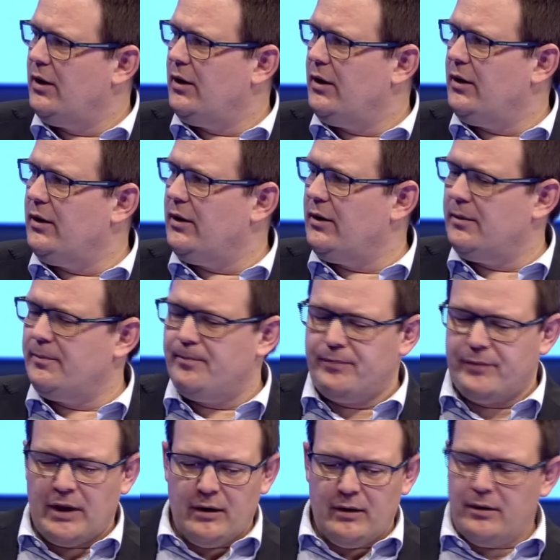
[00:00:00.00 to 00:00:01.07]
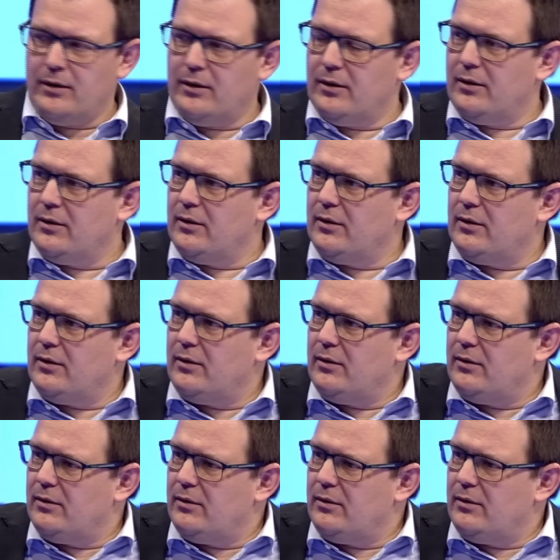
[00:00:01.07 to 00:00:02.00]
I think this is